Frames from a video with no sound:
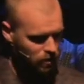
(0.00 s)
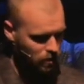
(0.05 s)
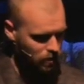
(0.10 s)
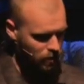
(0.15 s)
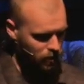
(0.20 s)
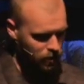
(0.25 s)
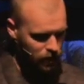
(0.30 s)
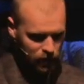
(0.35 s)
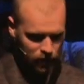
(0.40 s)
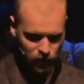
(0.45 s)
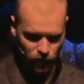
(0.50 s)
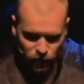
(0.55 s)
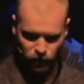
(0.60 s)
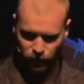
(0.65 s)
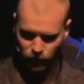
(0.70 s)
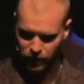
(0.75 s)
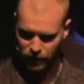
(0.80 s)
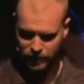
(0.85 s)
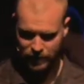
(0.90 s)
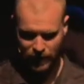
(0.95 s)
I thank You
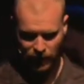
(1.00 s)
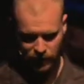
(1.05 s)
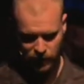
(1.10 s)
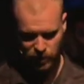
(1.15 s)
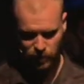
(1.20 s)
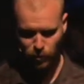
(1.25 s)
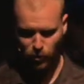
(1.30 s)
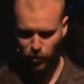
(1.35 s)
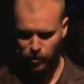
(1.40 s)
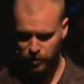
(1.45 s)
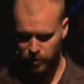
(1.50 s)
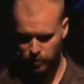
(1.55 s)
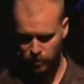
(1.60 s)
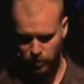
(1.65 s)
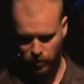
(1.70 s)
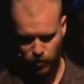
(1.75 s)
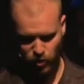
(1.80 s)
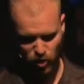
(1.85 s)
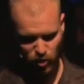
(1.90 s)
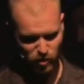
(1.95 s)
for the testimonies in
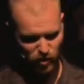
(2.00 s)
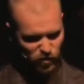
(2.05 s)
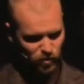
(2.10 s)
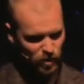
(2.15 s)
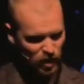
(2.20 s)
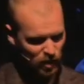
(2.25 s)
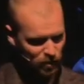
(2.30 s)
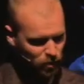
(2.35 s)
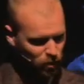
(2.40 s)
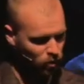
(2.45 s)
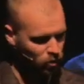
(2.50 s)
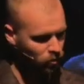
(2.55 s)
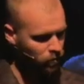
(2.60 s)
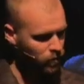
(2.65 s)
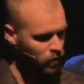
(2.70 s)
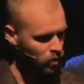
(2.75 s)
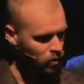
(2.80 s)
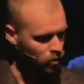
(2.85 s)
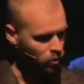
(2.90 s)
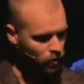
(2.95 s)
this room of people
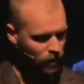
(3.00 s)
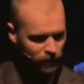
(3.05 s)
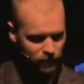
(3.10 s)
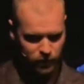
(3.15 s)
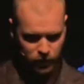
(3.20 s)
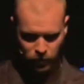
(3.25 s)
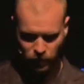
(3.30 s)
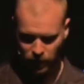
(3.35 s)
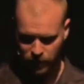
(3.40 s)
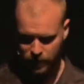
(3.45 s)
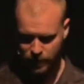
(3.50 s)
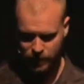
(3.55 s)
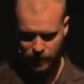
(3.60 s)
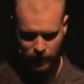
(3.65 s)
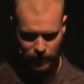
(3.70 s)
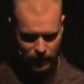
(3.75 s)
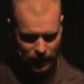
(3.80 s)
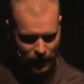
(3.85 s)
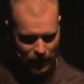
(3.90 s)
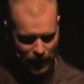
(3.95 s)
who have
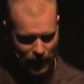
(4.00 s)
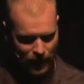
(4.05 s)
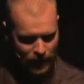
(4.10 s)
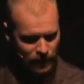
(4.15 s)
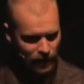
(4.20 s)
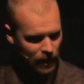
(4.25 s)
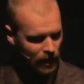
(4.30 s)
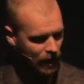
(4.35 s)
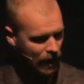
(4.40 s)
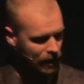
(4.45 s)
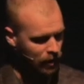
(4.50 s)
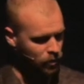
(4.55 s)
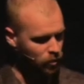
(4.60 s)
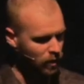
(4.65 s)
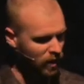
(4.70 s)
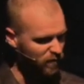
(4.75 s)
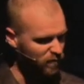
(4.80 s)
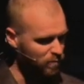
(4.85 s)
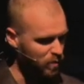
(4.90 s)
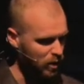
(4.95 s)
trusted God and who
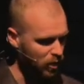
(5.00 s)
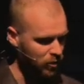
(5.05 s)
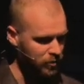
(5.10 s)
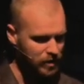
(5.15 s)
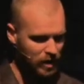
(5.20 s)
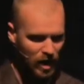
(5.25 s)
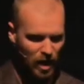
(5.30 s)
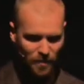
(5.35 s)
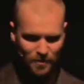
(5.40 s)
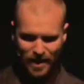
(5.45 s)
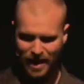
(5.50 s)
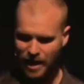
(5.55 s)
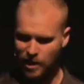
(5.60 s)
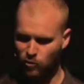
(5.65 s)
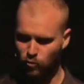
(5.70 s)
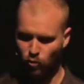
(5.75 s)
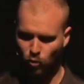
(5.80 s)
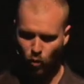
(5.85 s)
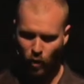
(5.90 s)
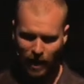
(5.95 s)
have built up a
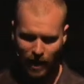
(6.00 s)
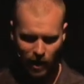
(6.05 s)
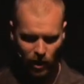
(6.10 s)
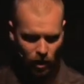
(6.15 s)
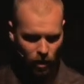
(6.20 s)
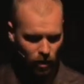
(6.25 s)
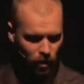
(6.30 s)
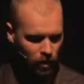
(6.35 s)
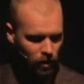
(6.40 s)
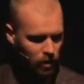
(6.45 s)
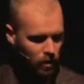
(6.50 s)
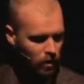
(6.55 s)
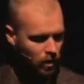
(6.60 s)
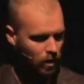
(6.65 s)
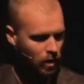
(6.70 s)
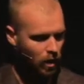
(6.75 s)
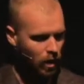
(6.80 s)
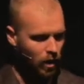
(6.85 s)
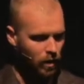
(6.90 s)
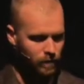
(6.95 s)
well
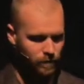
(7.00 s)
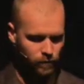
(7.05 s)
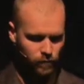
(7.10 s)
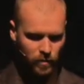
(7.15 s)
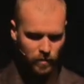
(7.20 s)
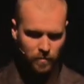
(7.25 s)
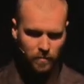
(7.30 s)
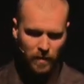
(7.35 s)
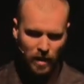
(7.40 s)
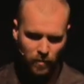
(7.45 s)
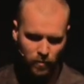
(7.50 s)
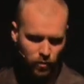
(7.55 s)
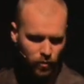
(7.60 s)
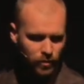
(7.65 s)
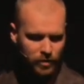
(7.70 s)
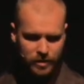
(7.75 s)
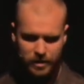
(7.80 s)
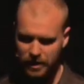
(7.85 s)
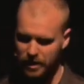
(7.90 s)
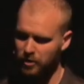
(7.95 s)
of
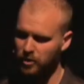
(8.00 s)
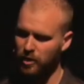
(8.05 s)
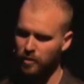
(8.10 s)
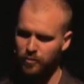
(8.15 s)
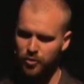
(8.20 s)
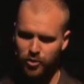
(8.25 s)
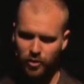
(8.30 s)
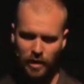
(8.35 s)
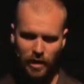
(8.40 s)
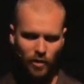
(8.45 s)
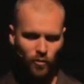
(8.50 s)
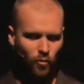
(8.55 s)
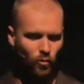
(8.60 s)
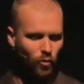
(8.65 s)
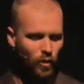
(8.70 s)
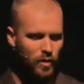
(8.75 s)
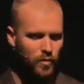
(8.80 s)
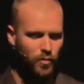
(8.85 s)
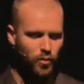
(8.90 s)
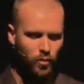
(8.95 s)
remembrance in them so that
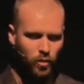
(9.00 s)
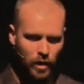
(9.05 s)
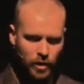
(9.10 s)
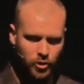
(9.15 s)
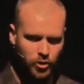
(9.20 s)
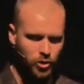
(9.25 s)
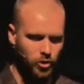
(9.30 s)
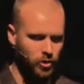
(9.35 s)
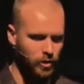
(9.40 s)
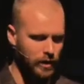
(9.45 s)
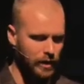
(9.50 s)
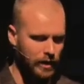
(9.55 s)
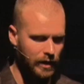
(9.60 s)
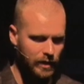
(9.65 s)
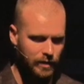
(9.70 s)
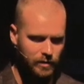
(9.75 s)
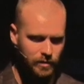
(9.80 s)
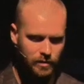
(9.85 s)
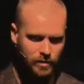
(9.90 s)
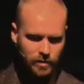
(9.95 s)
when pressure
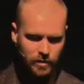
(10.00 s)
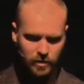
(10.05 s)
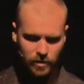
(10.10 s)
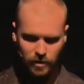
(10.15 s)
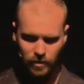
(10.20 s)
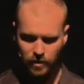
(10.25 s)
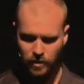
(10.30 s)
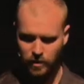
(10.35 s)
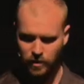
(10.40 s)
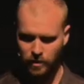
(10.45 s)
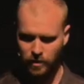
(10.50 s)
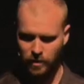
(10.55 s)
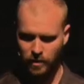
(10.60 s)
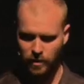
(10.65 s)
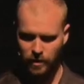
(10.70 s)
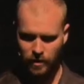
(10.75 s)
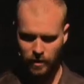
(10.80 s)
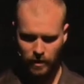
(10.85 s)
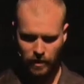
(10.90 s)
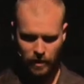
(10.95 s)
hits,
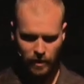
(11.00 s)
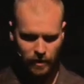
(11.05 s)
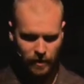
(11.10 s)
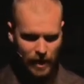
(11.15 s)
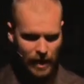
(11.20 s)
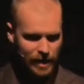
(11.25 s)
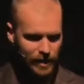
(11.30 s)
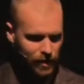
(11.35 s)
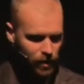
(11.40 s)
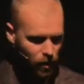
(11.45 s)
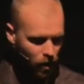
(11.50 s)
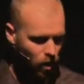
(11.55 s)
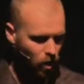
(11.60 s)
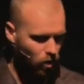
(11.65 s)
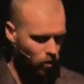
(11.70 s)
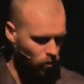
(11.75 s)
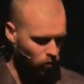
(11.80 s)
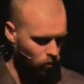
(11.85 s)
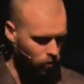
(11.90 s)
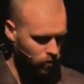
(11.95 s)
they
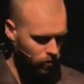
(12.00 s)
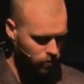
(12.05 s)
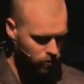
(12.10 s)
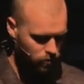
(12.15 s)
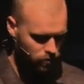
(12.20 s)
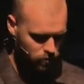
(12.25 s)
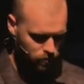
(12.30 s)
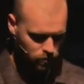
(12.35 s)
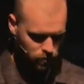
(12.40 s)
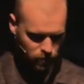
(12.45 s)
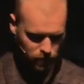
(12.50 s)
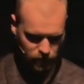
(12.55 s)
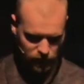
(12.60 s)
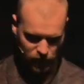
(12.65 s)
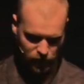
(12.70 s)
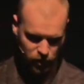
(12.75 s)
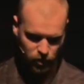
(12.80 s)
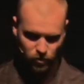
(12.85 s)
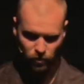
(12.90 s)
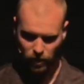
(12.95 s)
know
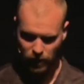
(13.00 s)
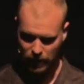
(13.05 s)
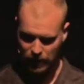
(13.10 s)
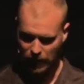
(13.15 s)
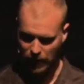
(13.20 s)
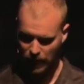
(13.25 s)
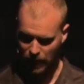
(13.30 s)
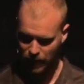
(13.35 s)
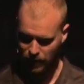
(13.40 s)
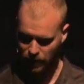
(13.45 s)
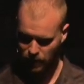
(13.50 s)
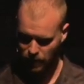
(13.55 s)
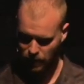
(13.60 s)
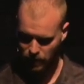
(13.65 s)
that You are God.